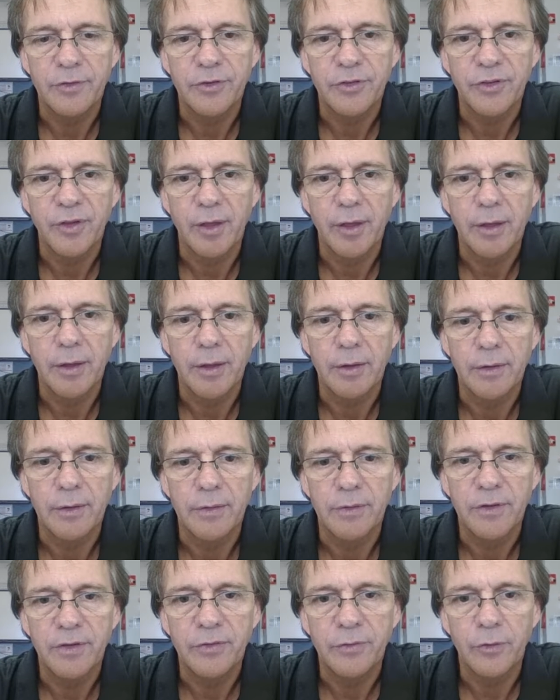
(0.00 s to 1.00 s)
if it's
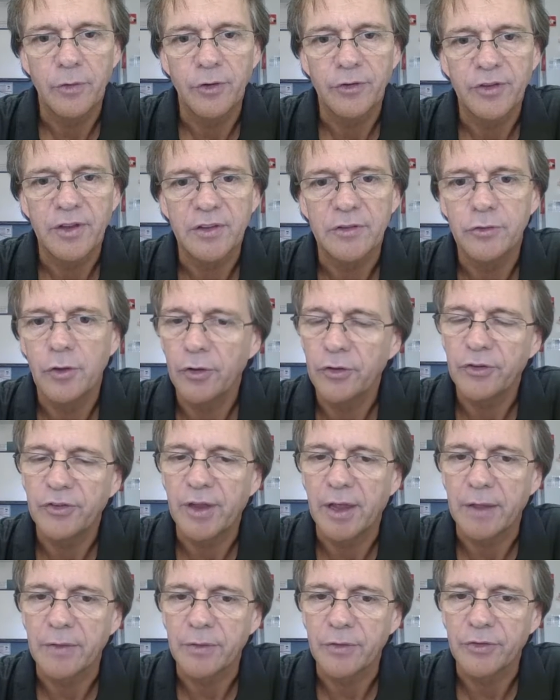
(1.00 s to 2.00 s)
this velocity is not
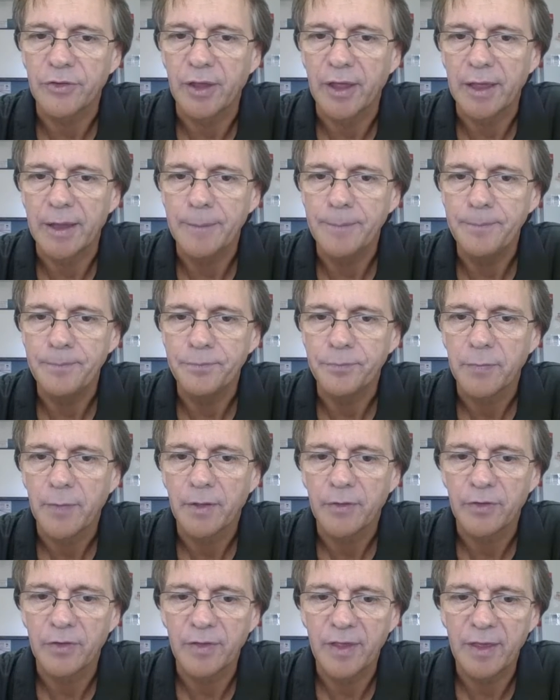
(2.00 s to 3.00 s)
staying the same,
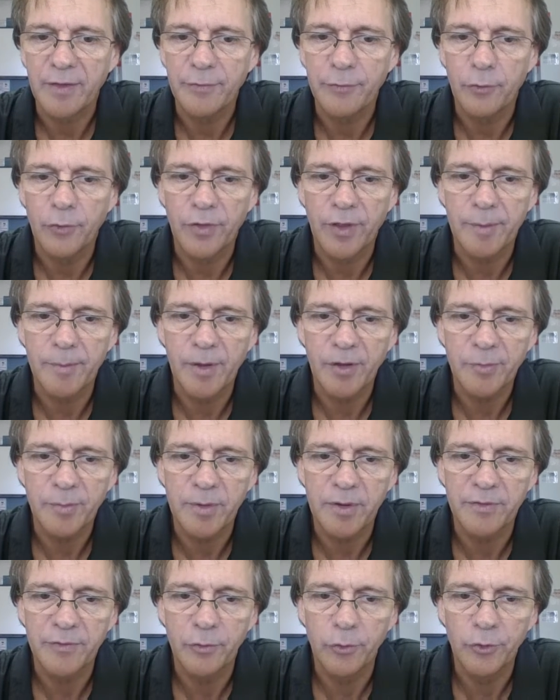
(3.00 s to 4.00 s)
so therefore there
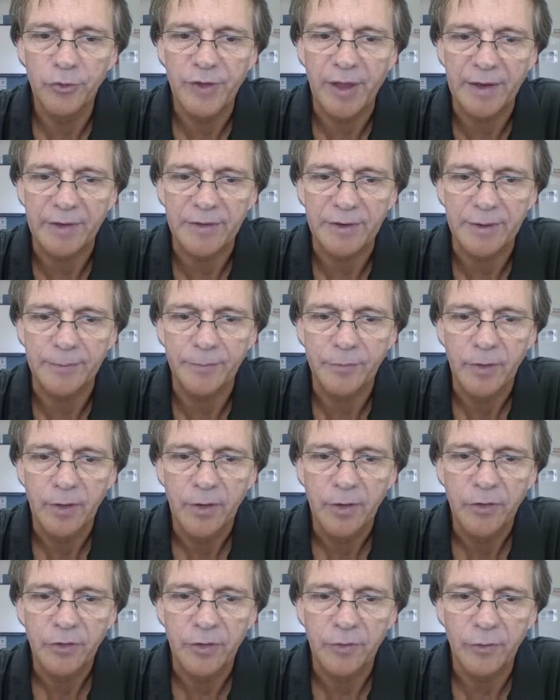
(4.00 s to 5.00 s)
must be a force acting.
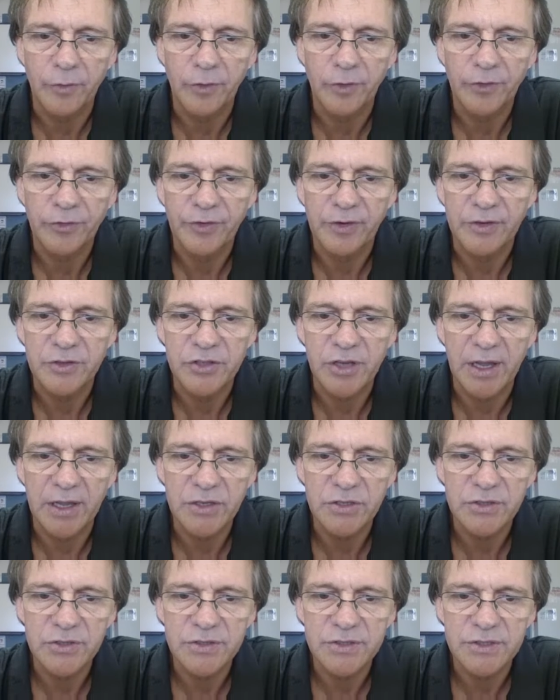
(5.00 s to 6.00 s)
So velocity
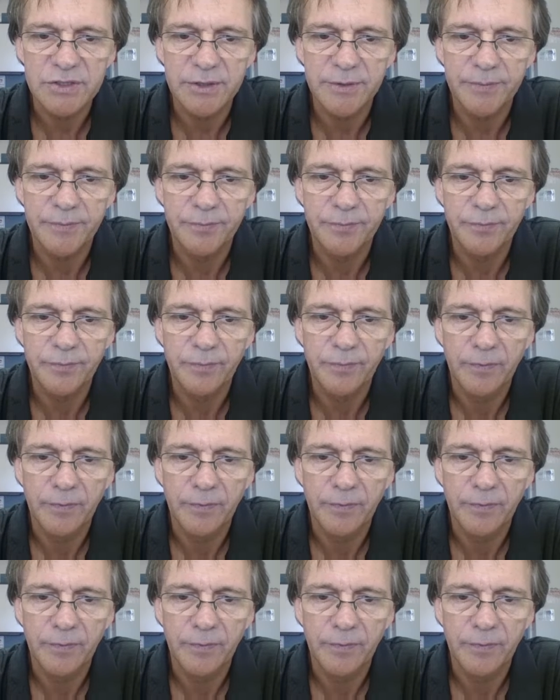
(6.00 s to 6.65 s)
changes